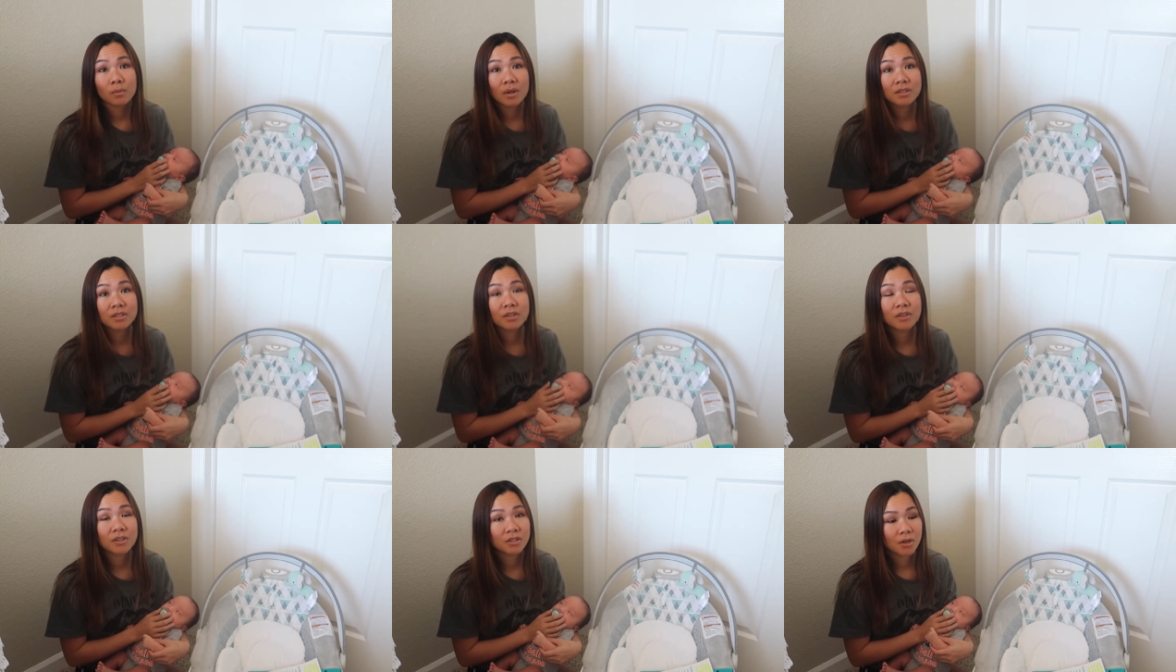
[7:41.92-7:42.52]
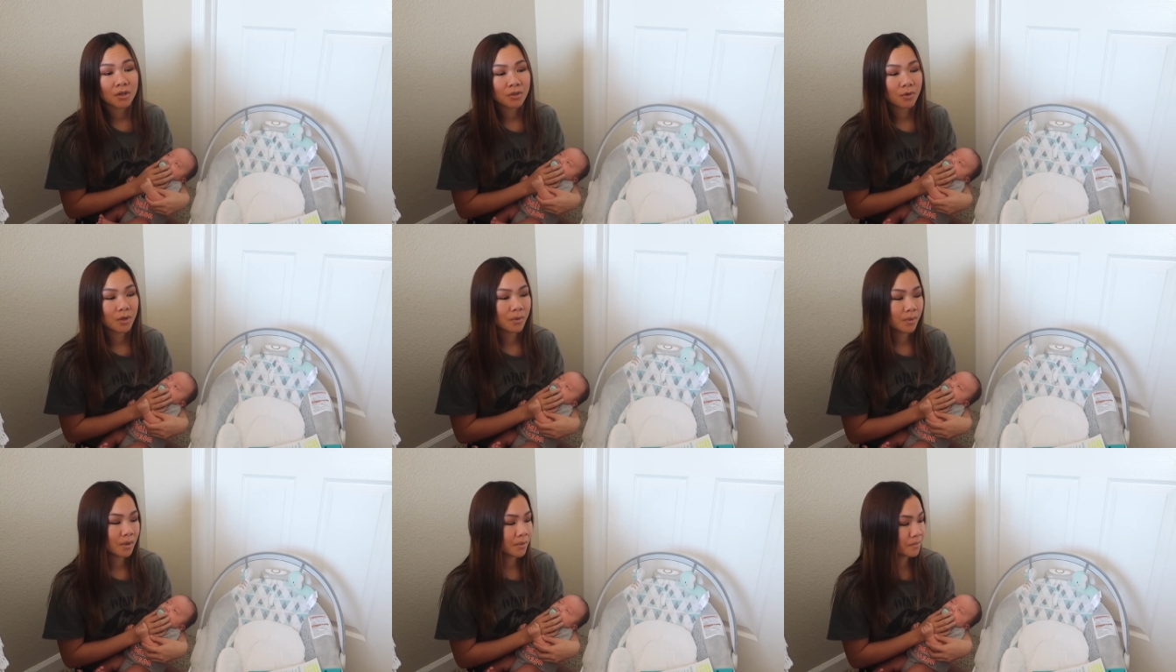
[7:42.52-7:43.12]
went to the
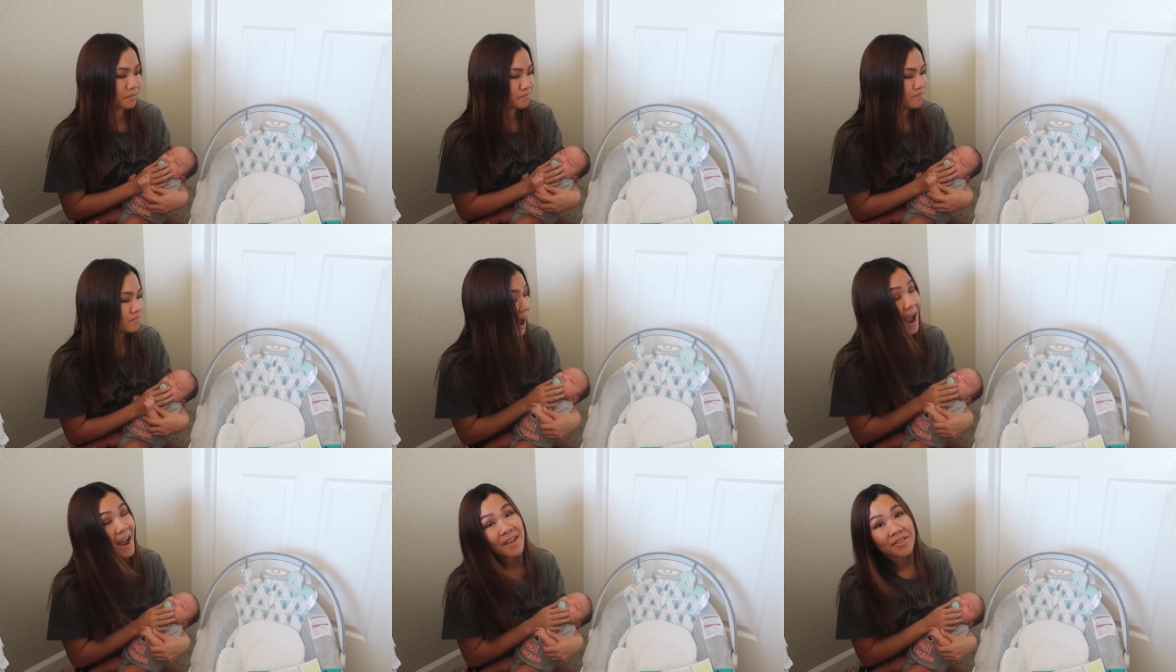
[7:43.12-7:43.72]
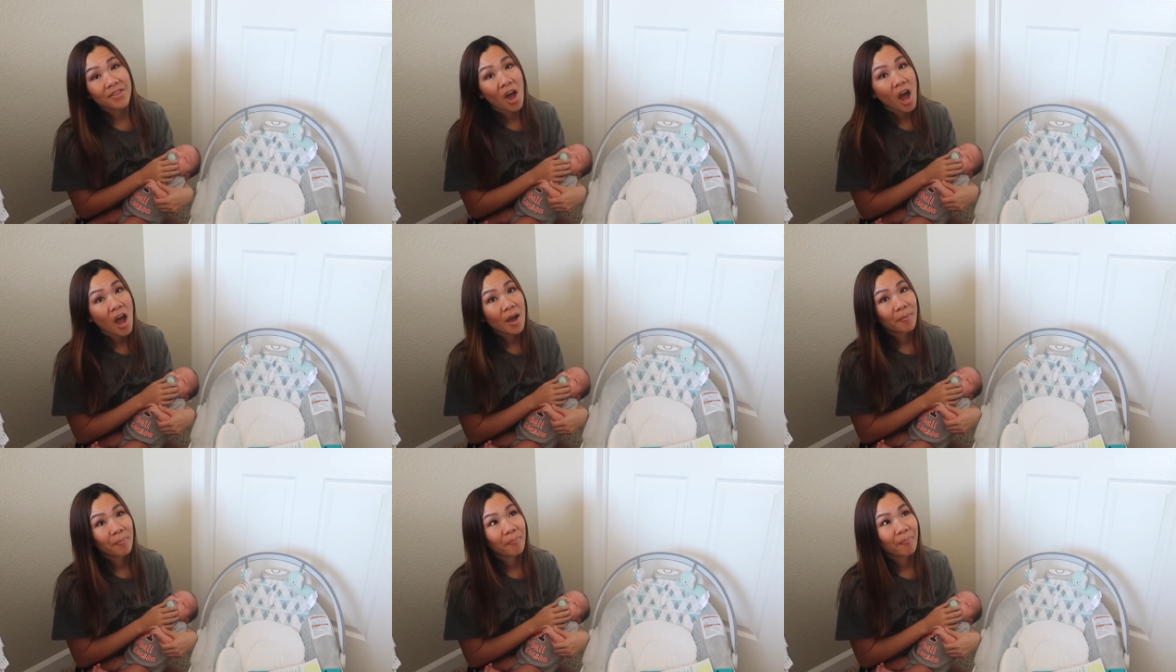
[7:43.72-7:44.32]
surgery room. I
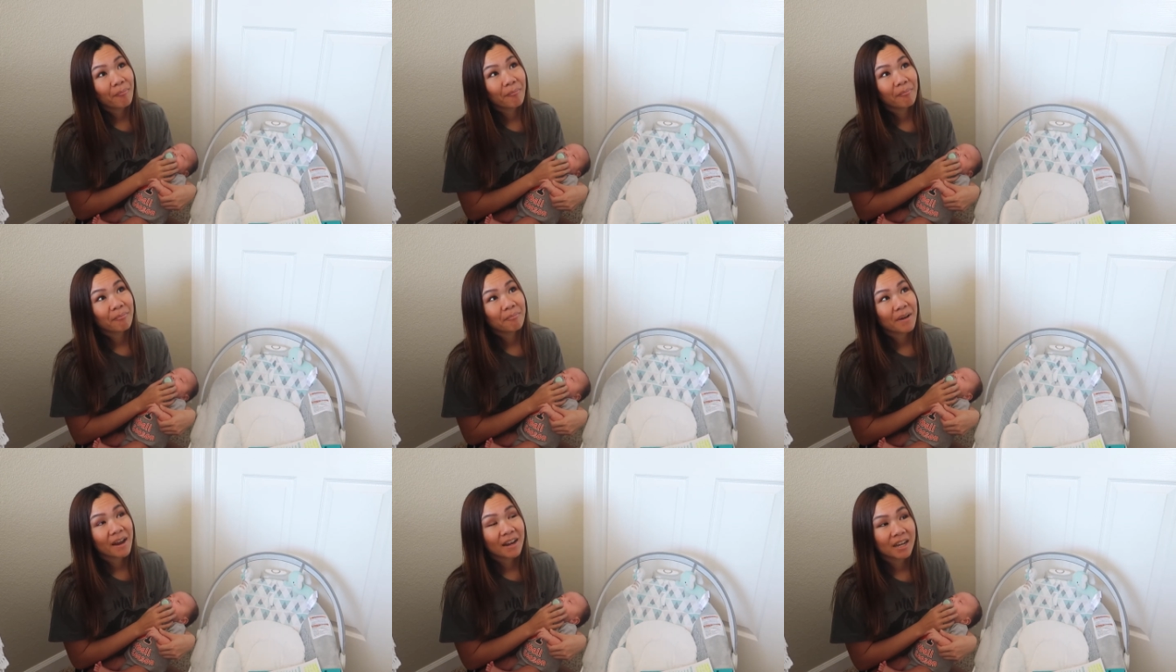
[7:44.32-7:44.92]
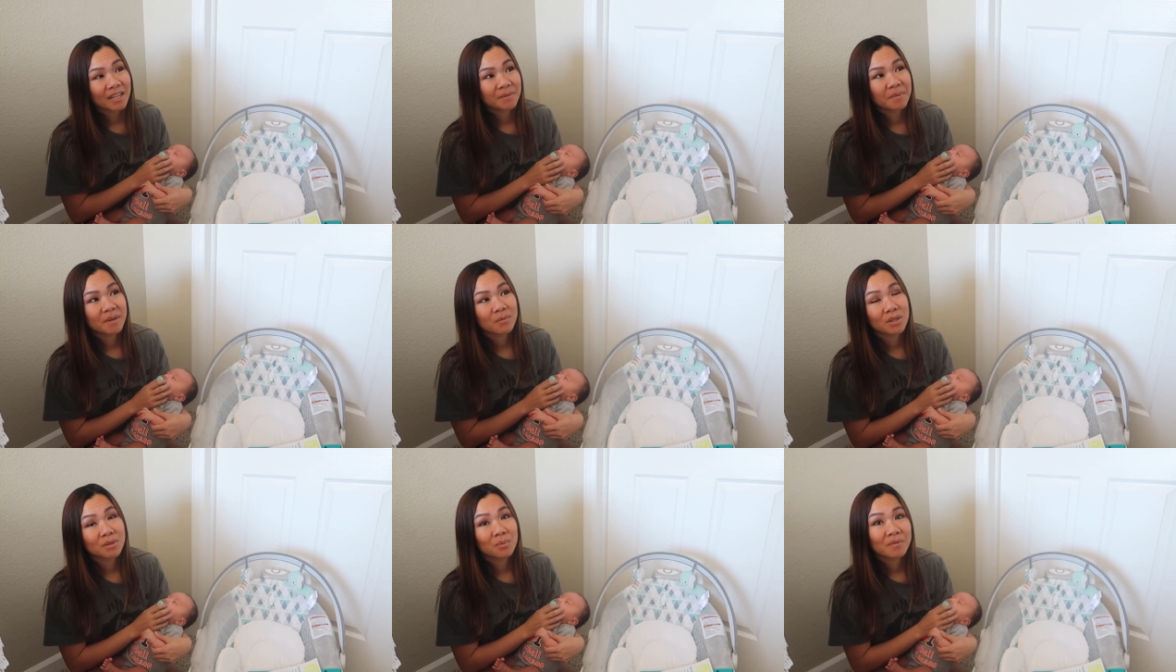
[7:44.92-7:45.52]
thought my
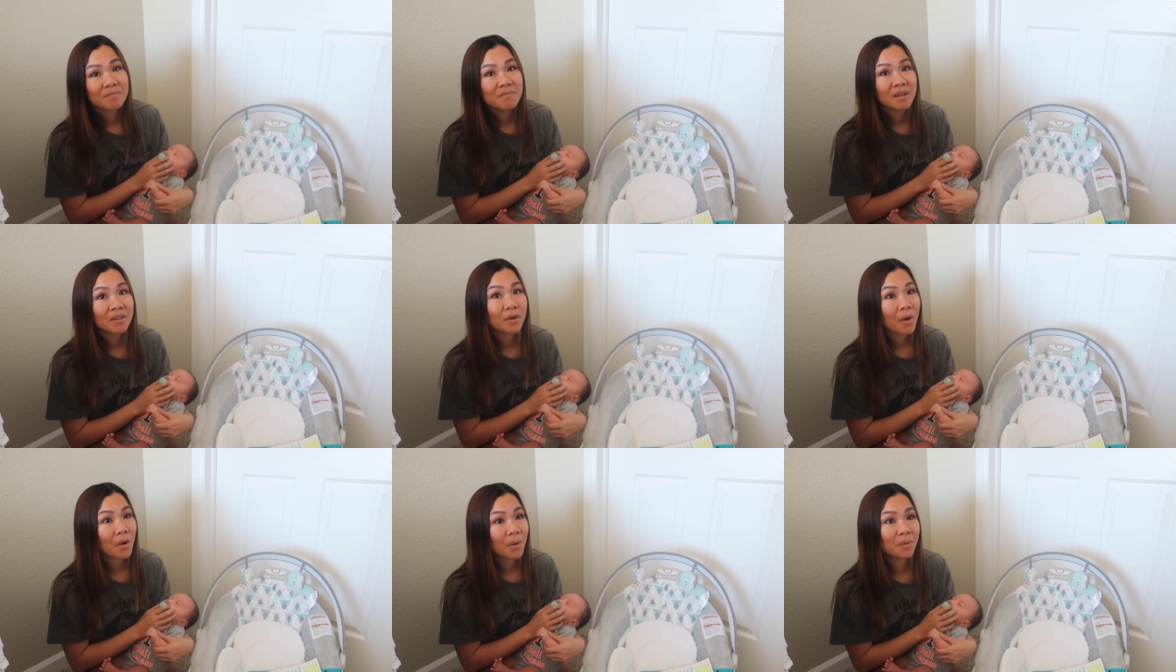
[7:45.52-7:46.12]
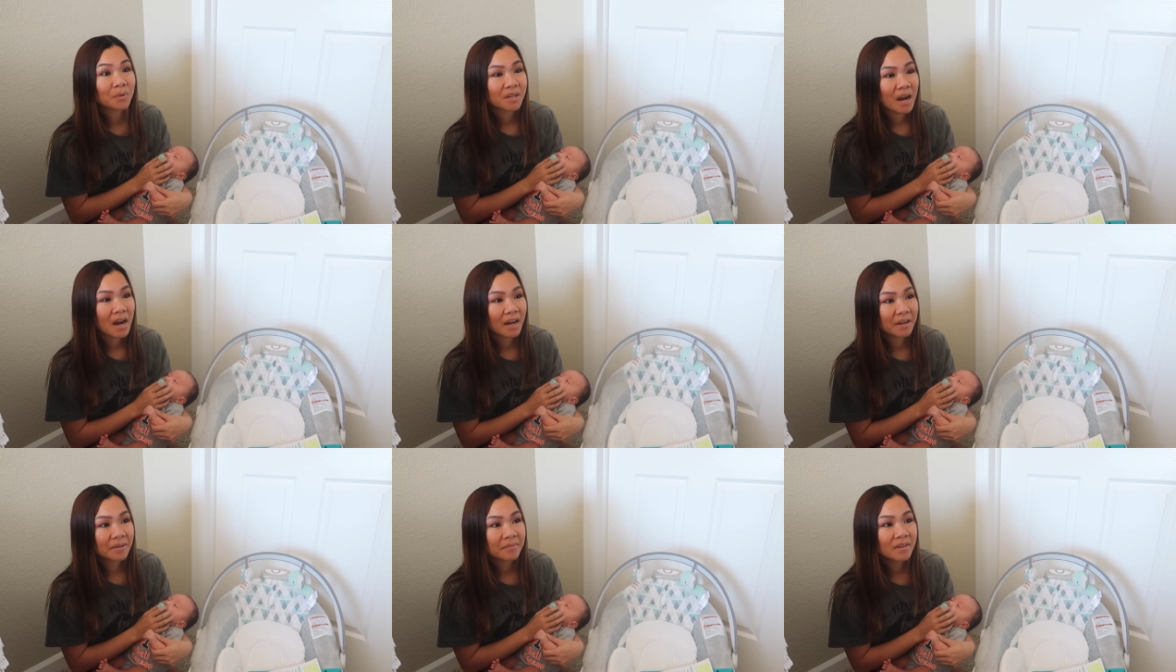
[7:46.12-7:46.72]
husband was with me the whole
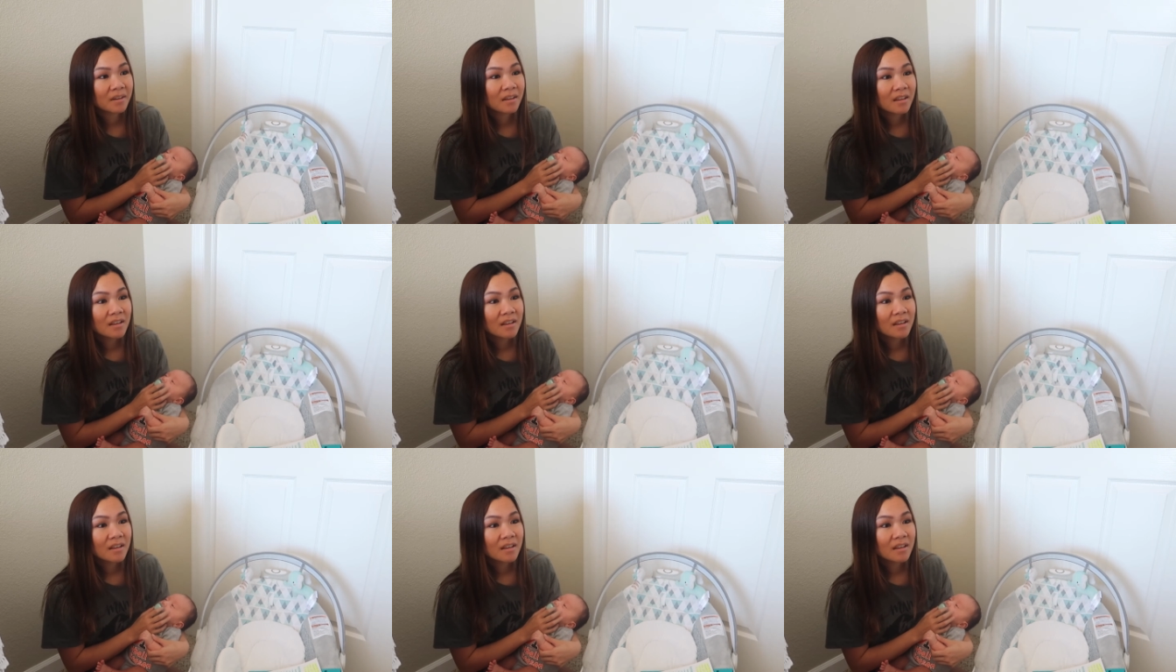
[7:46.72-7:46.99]
time,